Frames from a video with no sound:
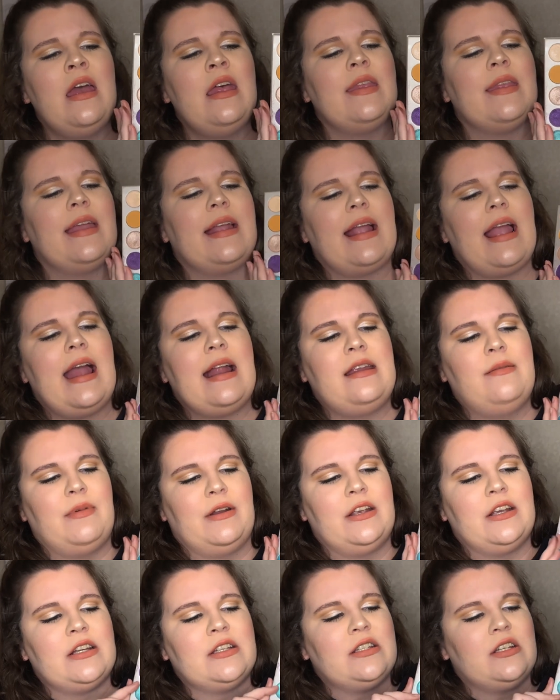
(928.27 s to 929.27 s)
like anybody,
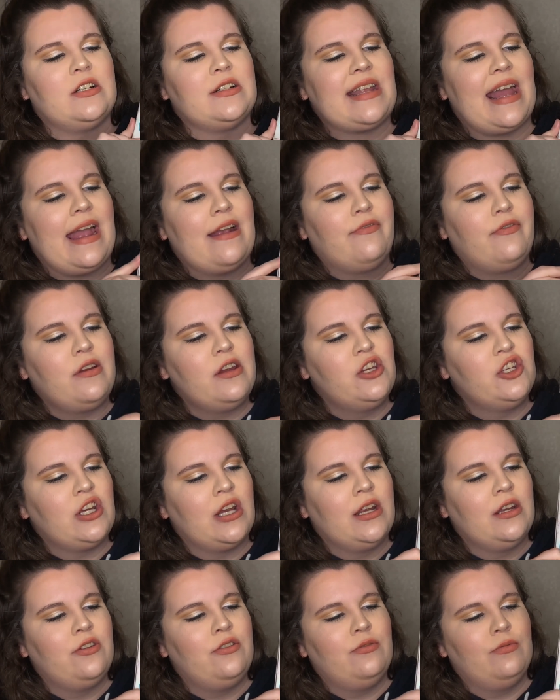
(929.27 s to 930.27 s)
because there's every
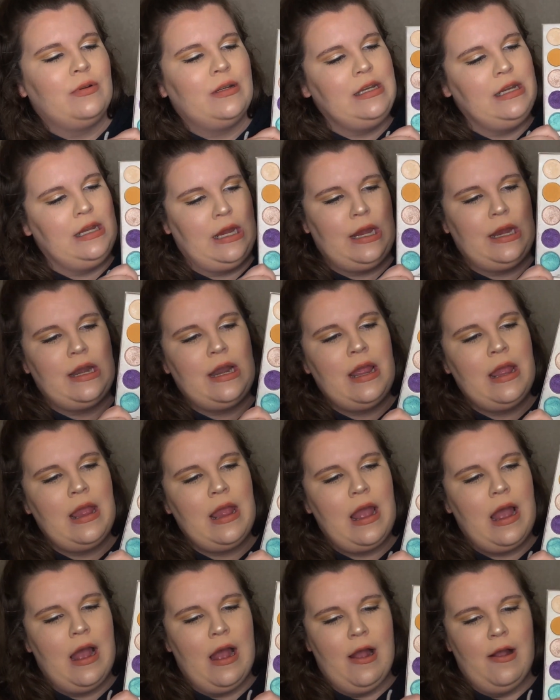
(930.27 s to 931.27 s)
shade you would need
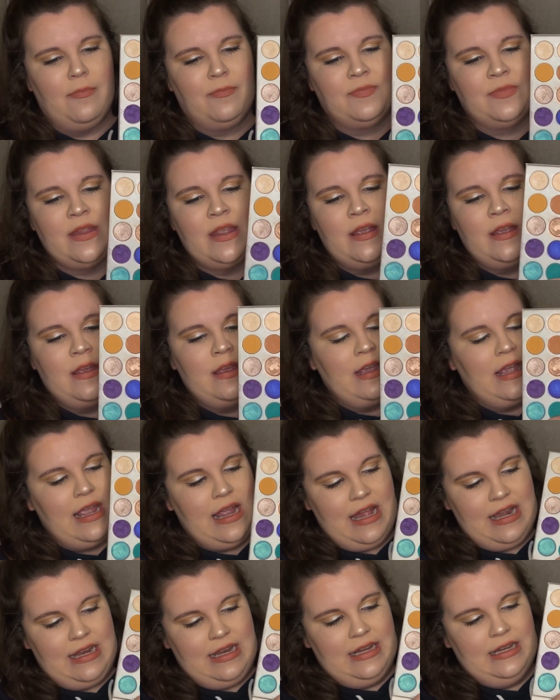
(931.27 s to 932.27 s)

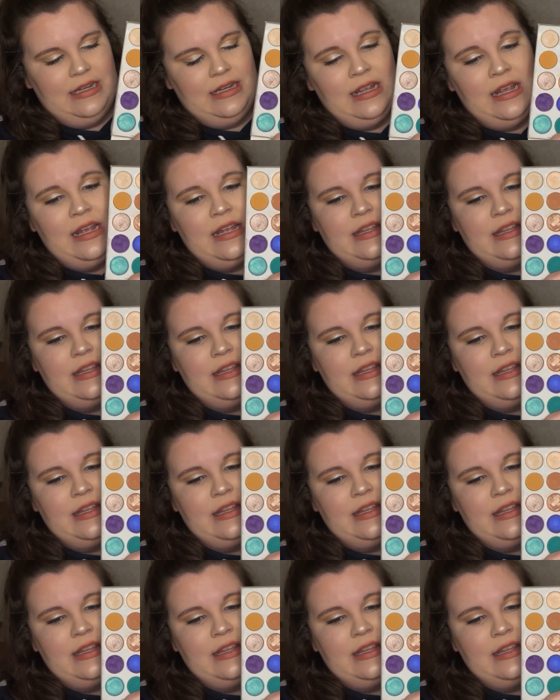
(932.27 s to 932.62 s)
in it.